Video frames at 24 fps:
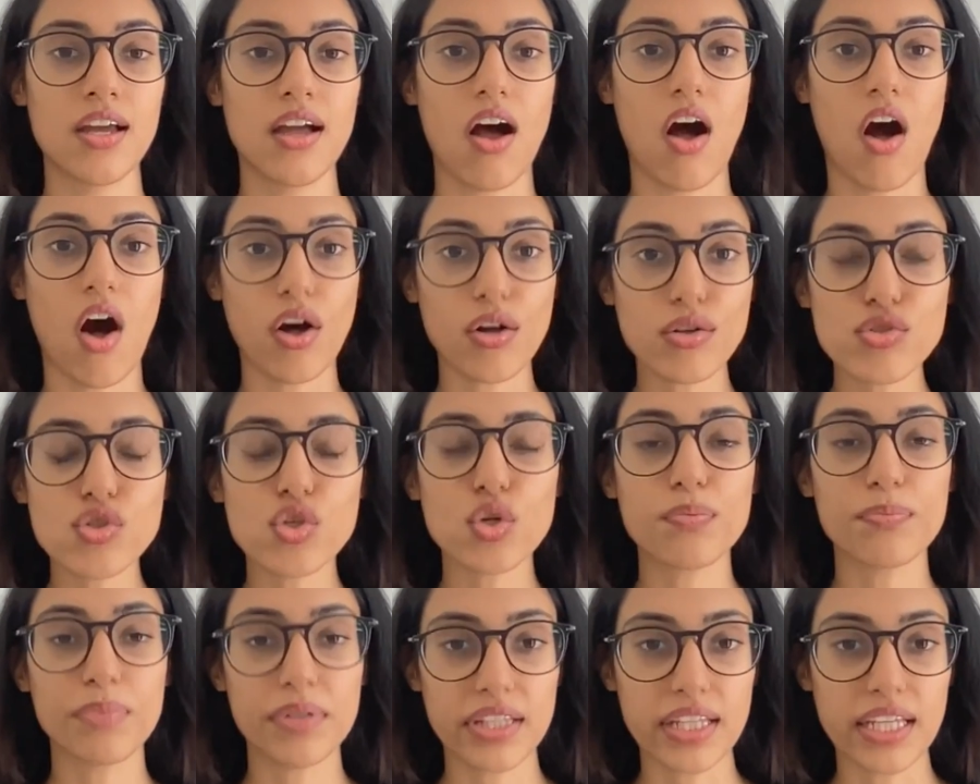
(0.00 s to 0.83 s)
also
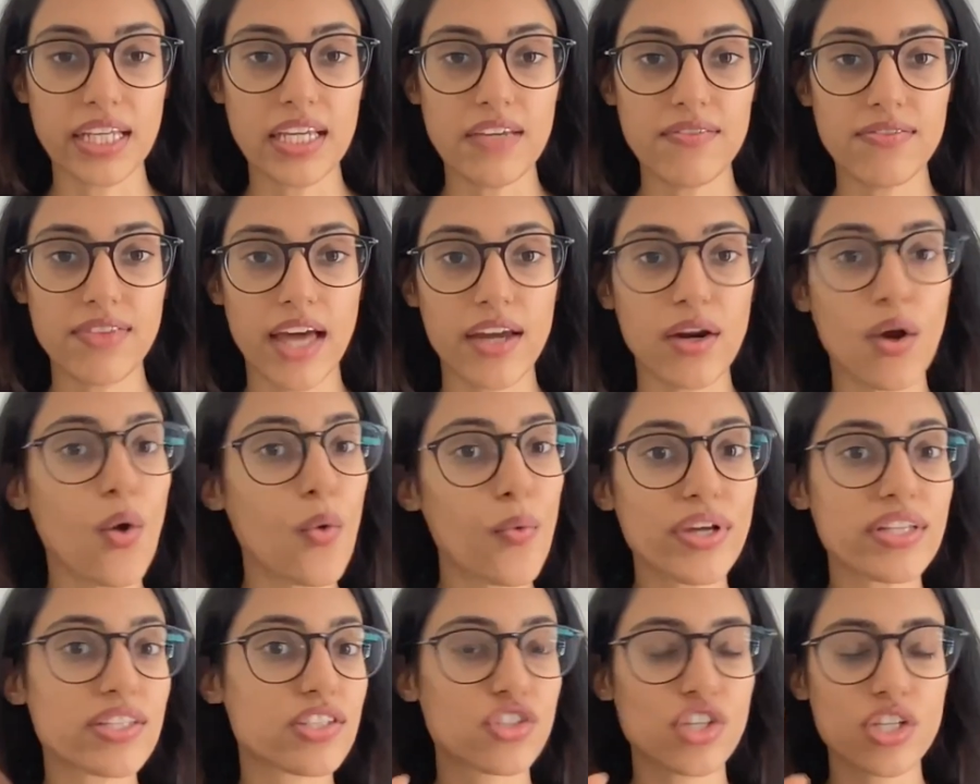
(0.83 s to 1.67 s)
believe that, oh,
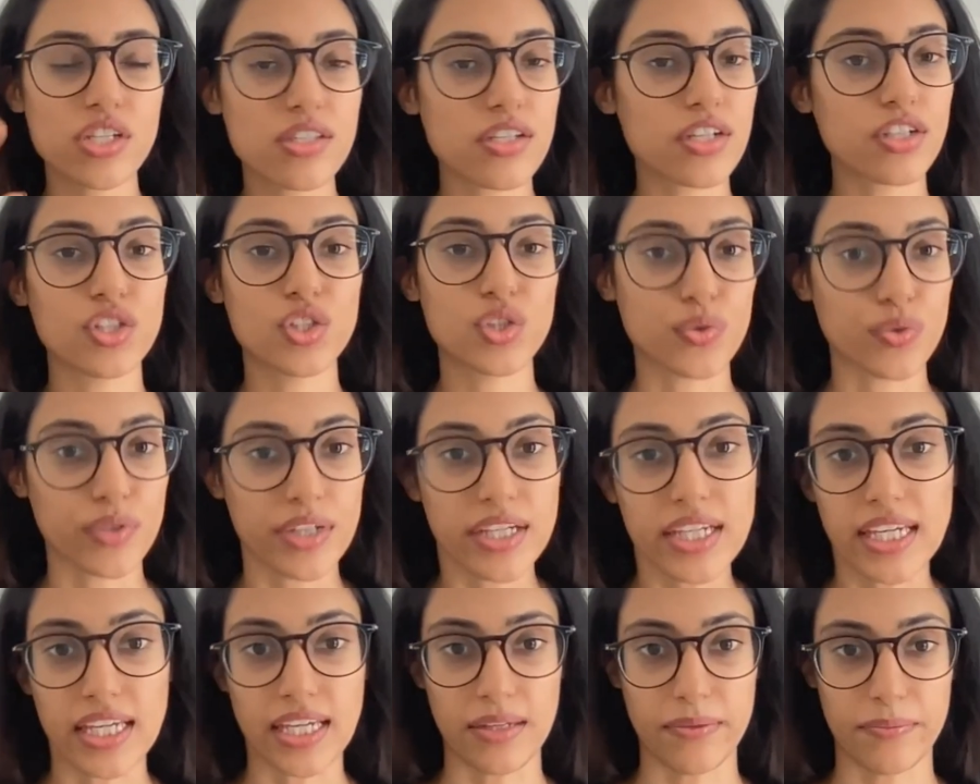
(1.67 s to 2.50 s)
it's just a
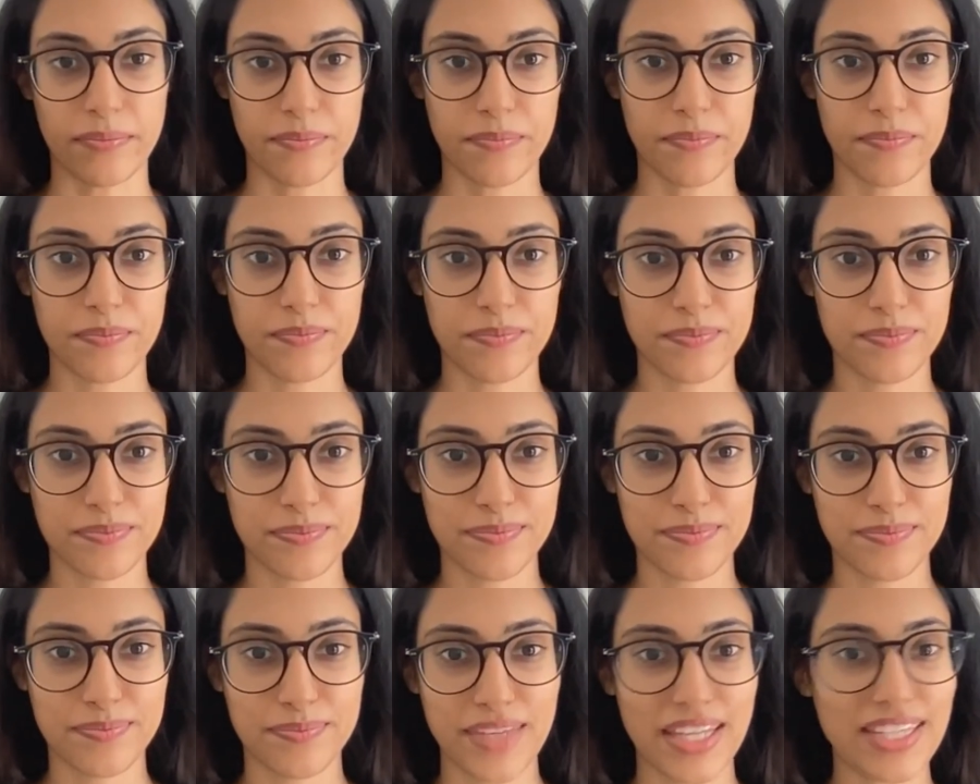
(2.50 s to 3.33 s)
dream.
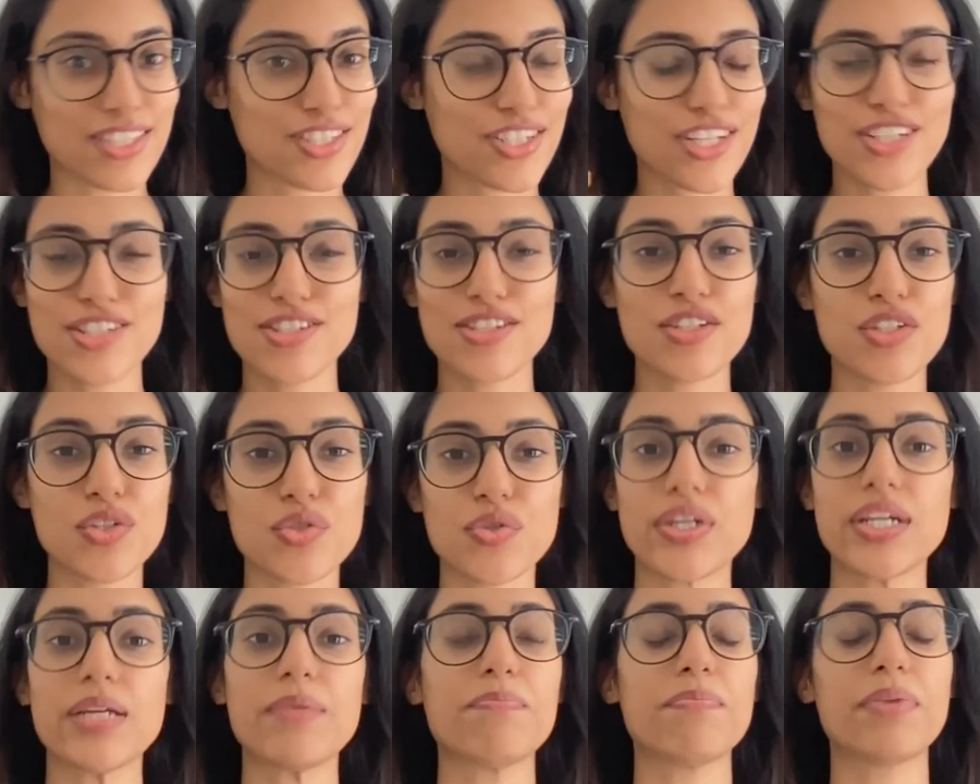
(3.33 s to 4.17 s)
It's just a
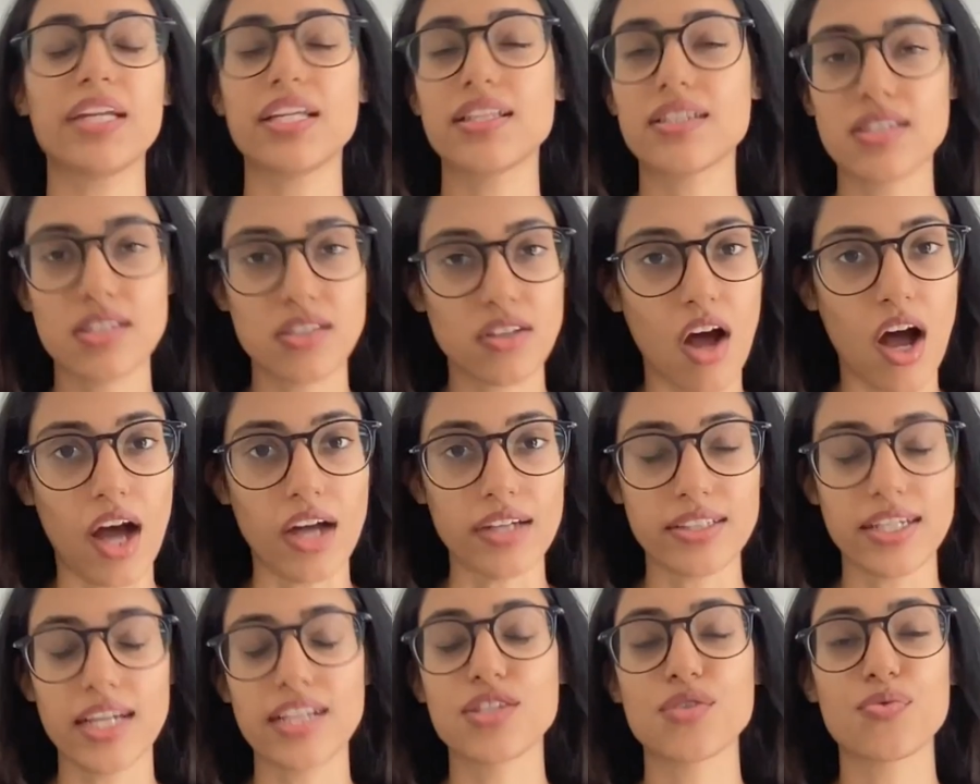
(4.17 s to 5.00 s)
dream, but it's
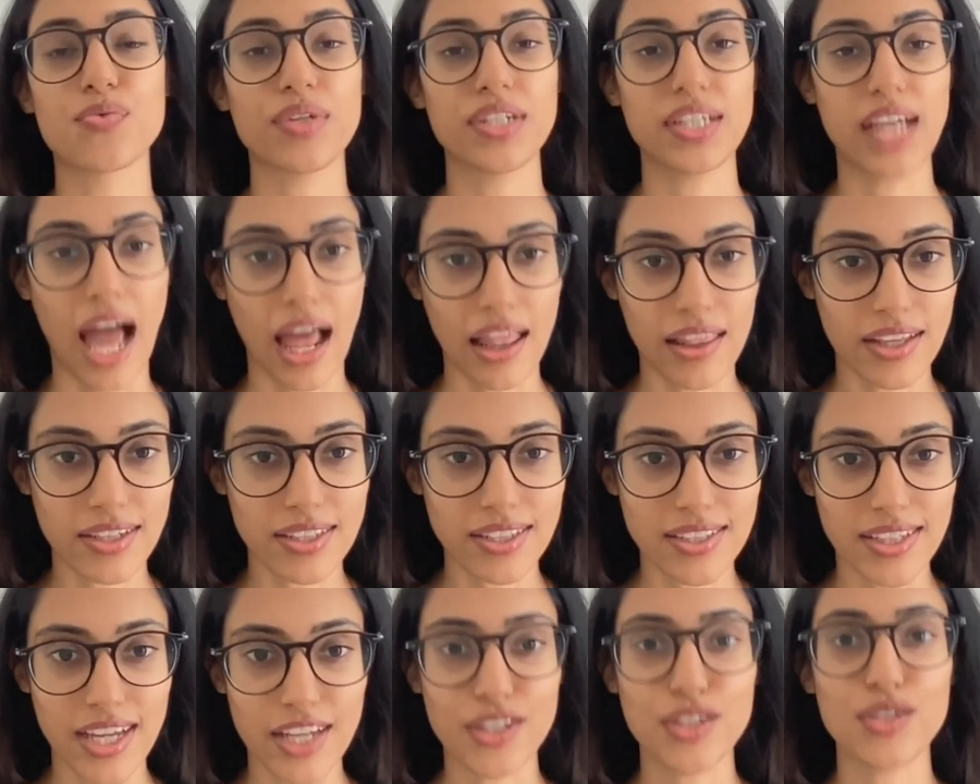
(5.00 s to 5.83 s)
not. It's
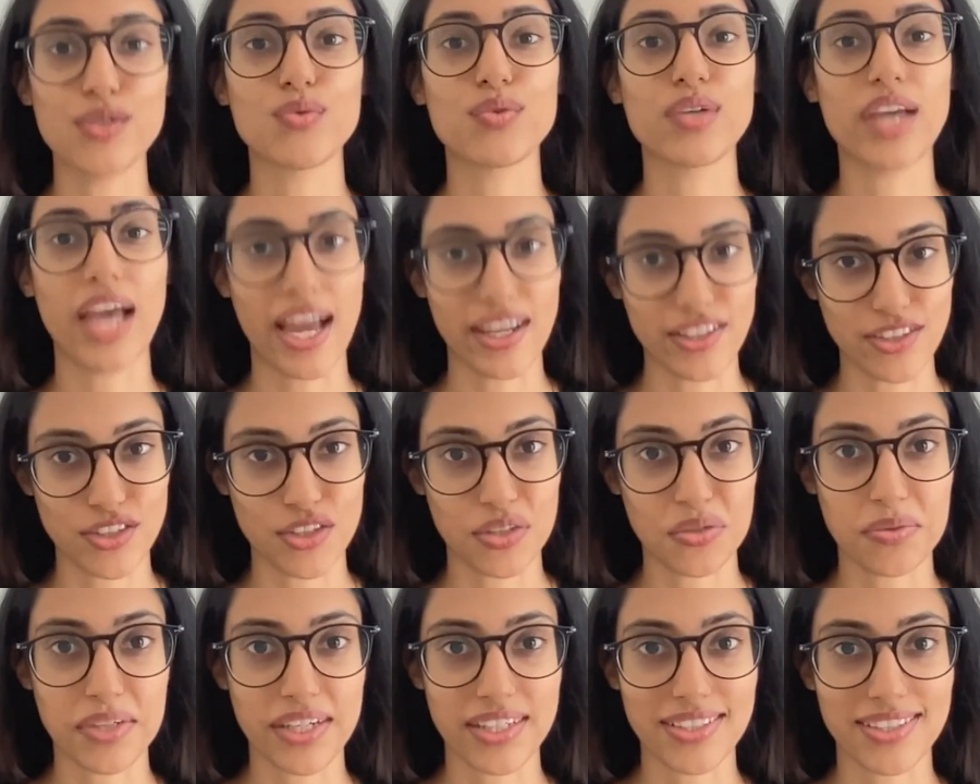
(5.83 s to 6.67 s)
reality and you can
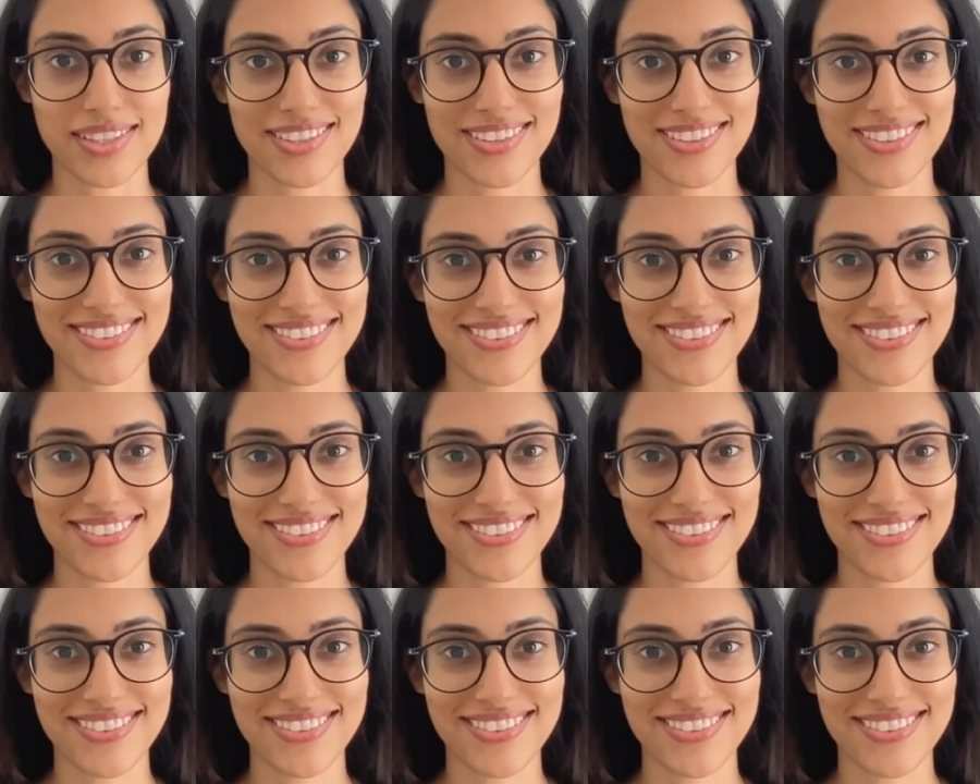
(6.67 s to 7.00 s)
do it.